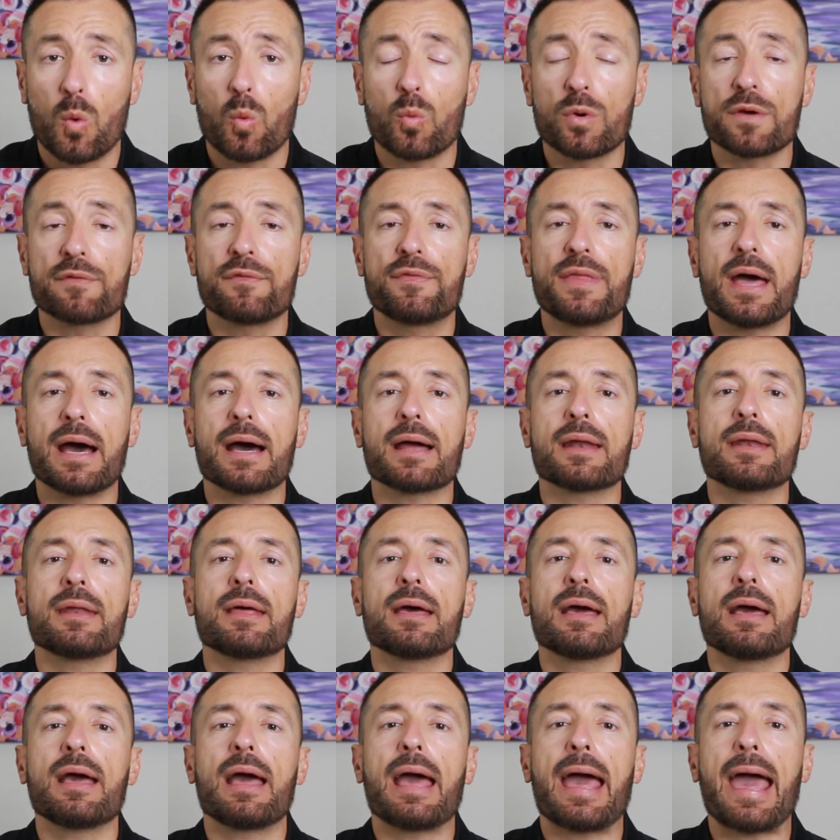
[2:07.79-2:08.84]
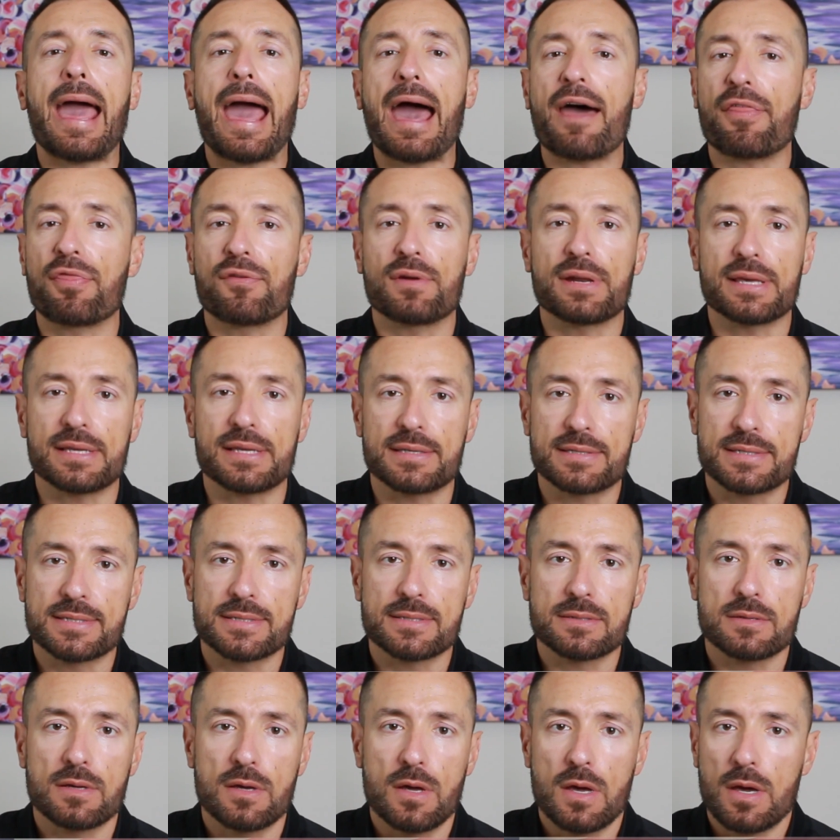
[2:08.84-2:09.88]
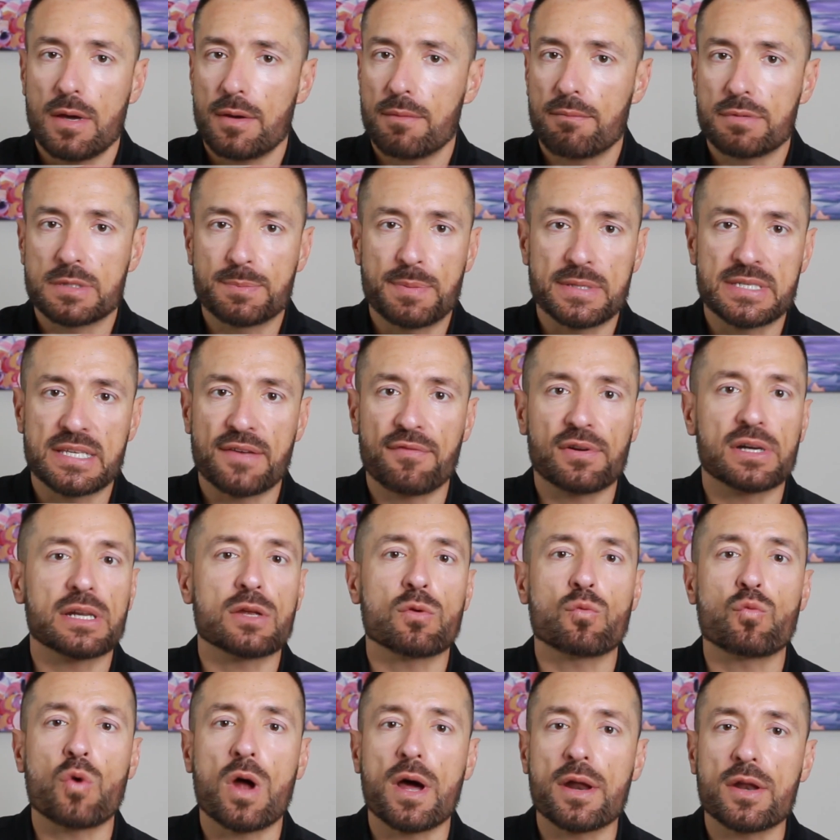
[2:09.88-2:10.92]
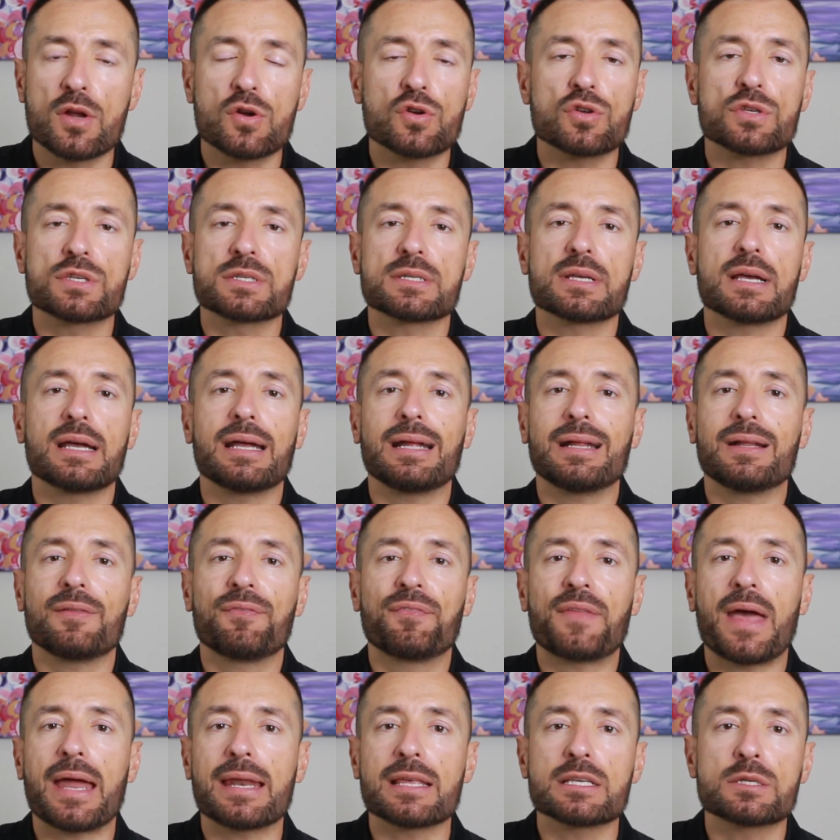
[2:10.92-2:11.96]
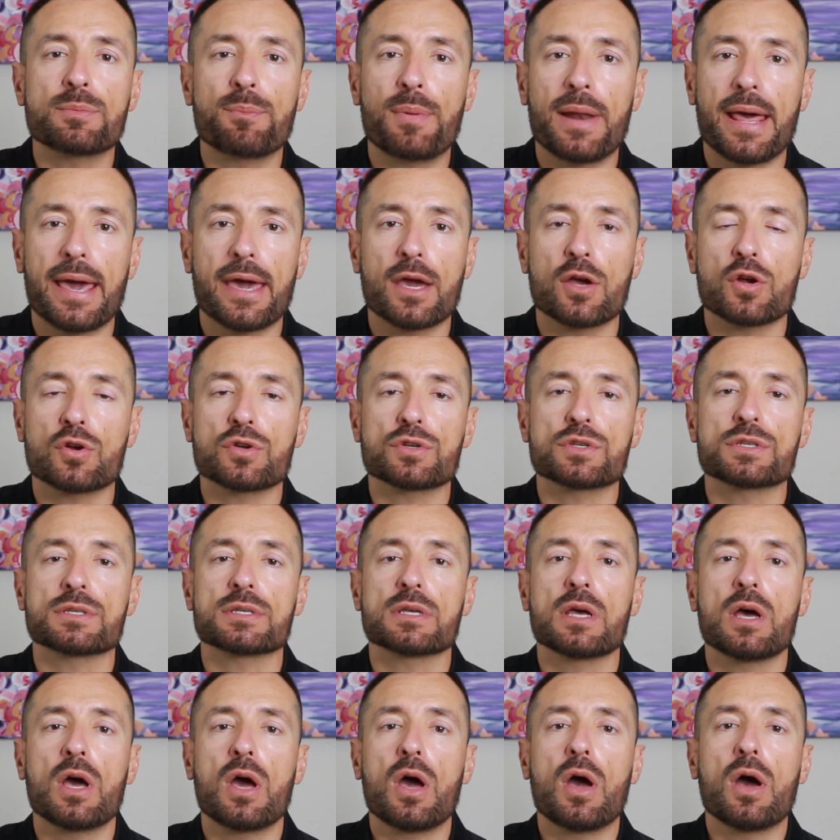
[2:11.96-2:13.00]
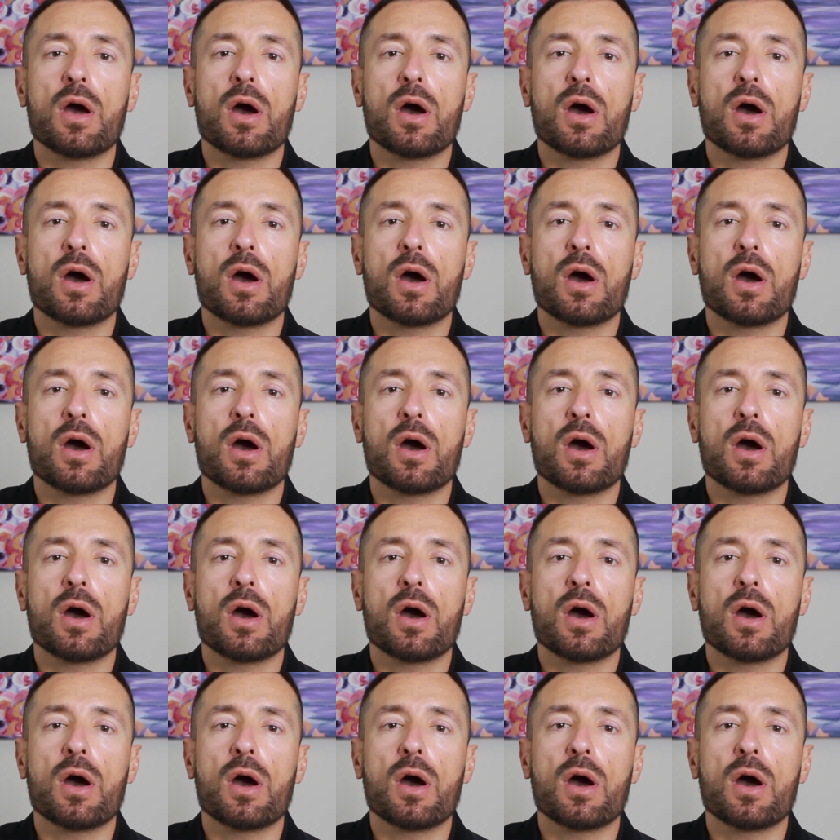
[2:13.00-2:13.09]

We've done athletes, specifically runners, tennis players,